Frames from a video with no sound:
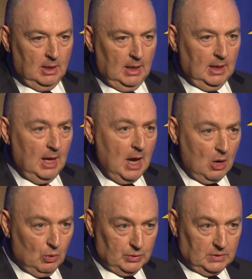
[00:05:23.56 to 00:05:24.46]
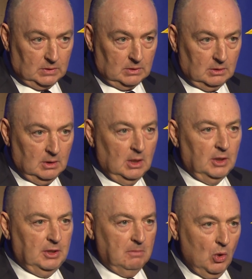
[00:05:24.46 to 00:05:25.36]
allows
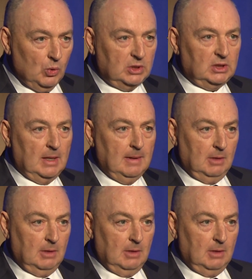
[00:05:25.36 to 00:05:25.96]
the most